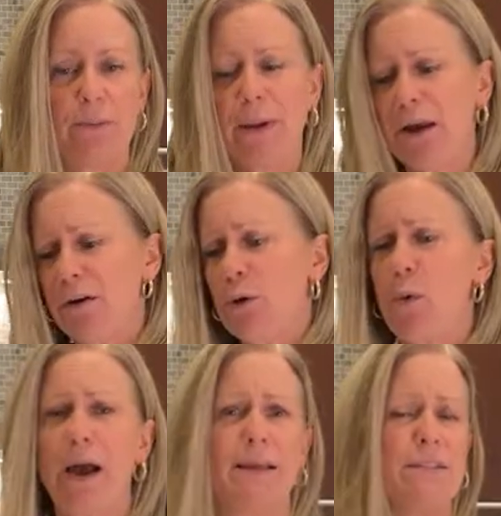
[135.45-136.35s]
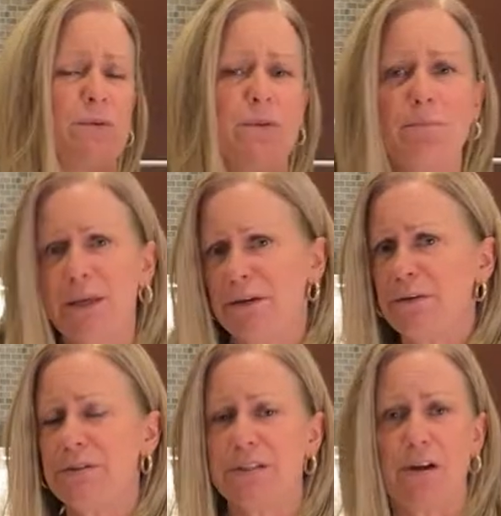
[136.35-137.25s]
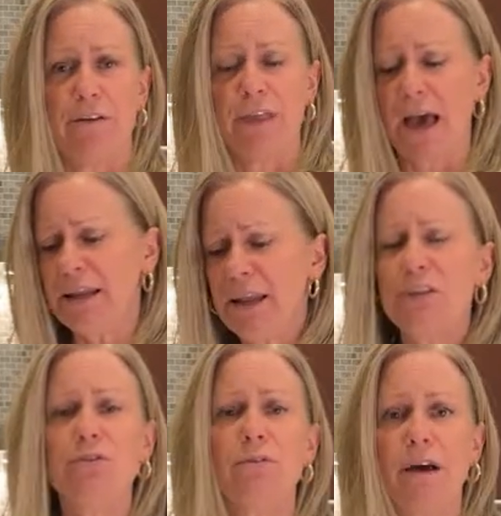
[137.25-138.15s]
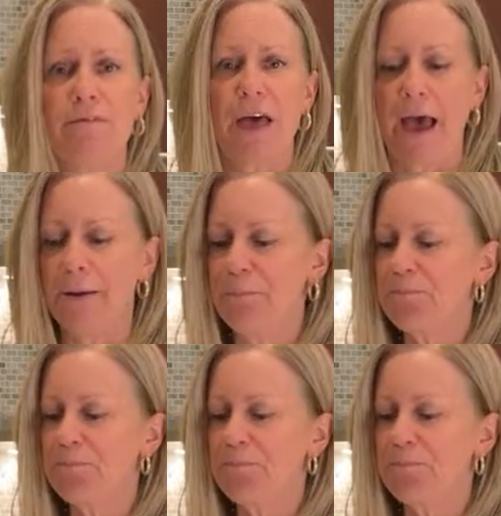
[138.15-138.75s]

pairing wines with meals and all that. And I do love that.